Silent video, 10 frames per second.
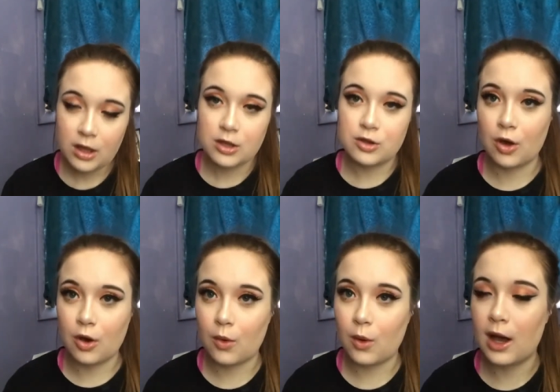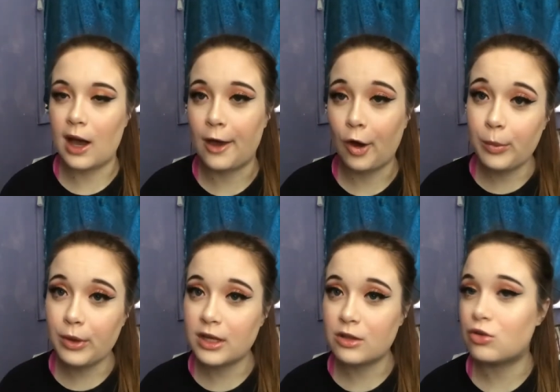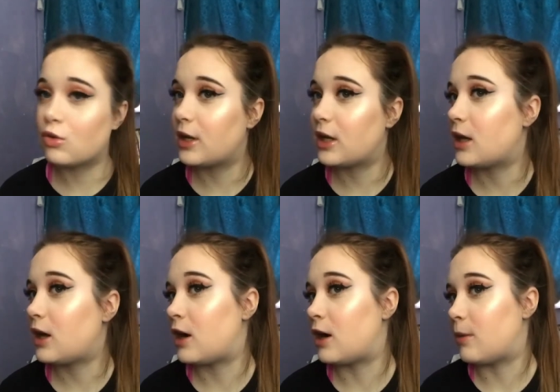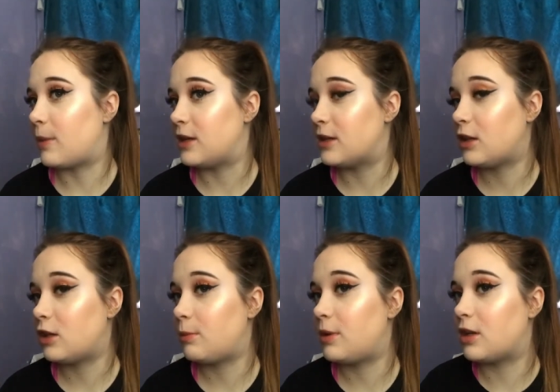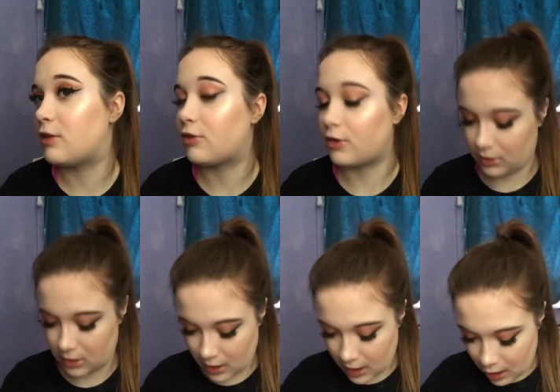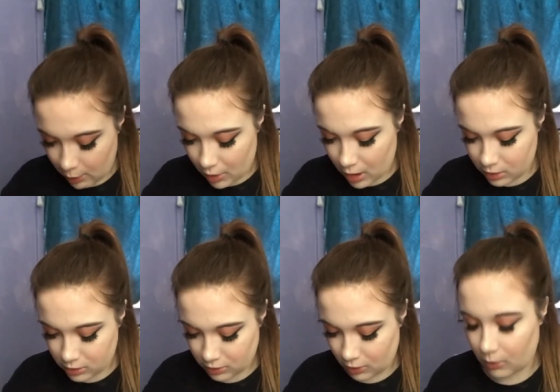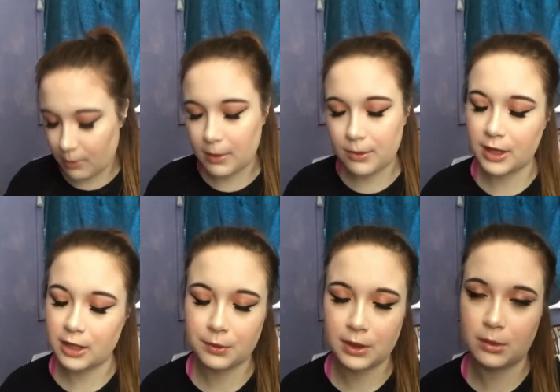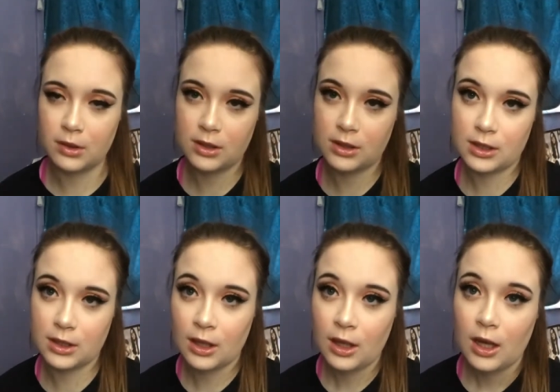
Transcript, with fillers: So I hope you guys enjoyed it. Um, I did a little bit different with the camera, so maybe you guys were able to see